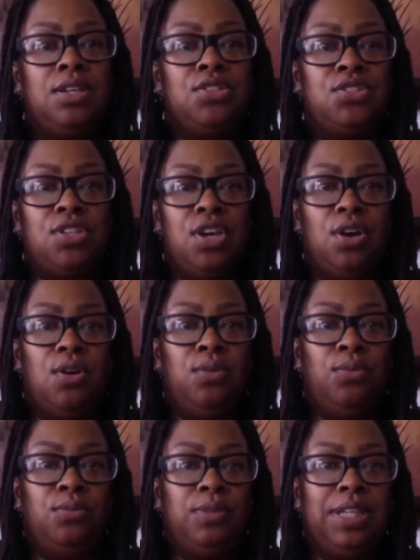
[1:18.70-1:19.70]

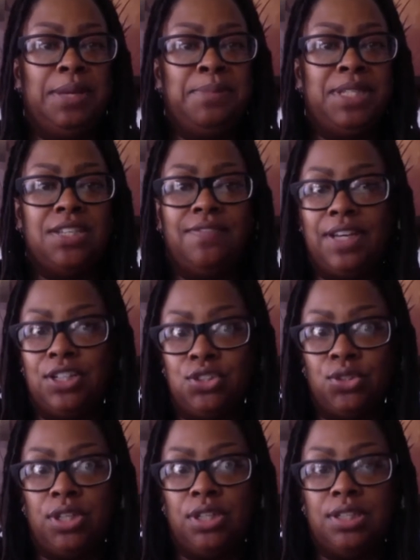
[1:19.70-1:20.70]
So let me see if I can
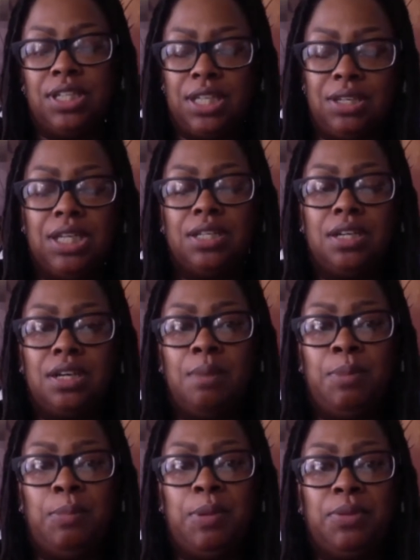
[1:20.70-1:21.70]
get a
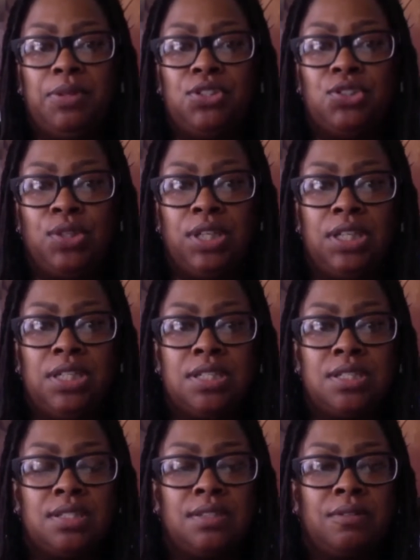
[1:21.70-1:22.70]
couple people to join
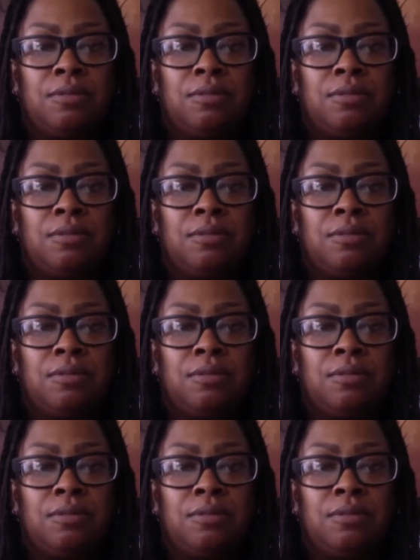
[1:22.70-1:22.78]
us.